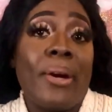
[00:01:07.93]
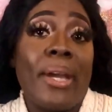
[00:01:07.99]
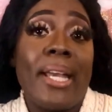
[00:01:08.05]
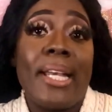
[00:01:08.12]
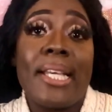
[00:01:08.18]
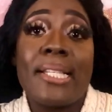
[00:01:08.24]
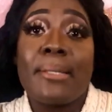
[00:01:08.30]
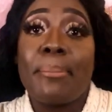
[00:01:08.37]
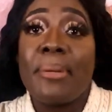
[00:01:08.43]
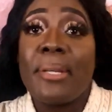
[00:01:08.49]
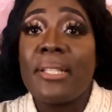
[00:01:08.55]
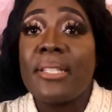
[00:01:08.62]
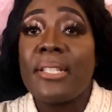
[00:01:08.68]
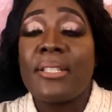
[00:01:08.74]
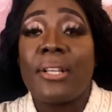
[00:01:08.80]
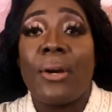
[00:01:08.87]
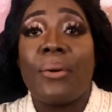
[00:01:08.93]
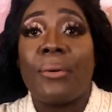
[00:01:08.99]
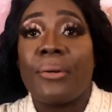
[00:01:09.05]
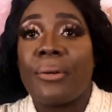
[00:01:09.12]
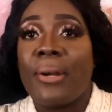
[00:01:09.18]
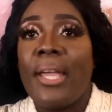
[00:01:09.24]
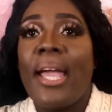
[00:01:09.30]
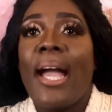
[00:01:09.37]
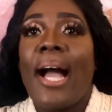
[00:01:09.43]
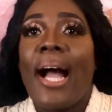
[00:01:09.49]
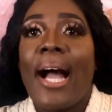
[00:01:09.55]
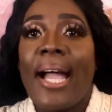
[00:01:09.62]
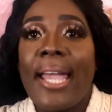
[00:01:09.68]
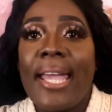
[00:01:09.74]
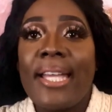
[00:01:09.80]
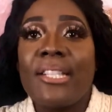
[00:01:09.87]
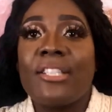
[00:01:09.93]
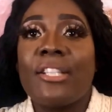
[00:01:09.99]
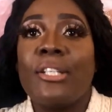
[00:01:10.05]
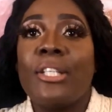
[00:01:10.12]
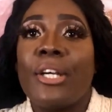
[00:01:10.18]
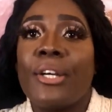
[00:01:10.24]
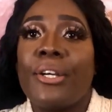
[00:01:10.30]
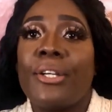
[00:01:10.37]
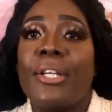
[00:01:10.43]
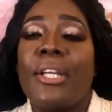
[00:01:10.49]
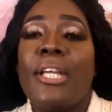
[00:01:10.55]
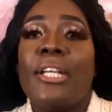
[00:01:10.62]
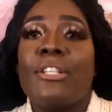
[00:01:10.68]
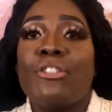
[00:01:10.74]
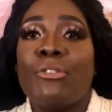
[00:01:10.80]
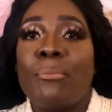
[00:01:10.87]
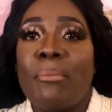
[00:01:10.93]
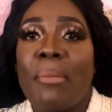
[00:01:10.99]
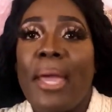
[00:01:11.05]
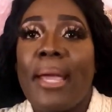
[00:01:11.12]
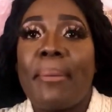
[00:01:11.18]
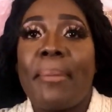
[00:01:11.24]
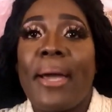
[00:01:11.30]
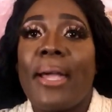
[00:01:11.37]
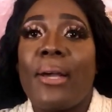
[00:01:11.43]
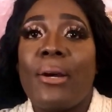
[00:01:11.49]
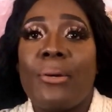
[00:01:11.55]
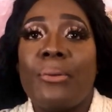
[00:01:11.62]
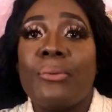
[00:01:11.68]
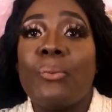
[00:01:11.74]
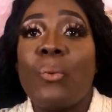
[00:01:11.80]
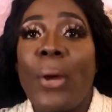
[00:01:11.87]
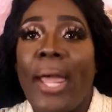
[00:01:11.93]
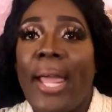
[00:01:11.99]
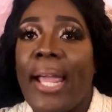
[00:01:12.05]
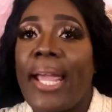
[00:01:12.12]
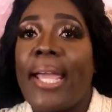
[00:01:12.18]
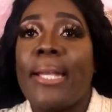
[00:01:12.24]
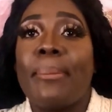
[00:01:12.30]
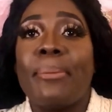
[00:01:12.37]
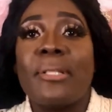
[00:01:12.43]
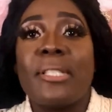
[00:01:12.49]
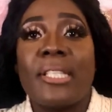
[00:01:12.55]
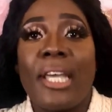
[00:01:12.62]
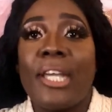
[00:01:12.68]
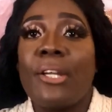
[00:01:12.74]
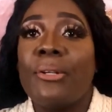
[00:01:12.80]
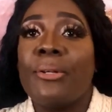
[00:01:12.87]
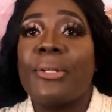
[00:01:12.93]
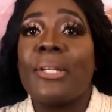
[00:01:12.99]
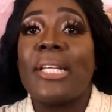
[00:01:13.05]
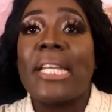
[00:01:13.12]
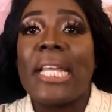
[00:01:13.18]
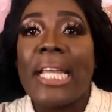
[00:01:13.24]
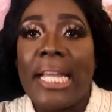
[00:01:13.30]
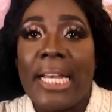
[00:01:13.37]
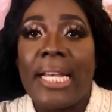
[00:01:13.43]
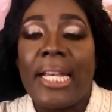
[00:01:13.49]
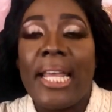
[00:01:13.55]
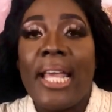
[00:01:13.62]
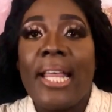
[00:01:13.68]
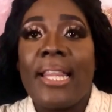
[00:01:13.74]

And as a business owner, I had to learn to make my own way in a particular need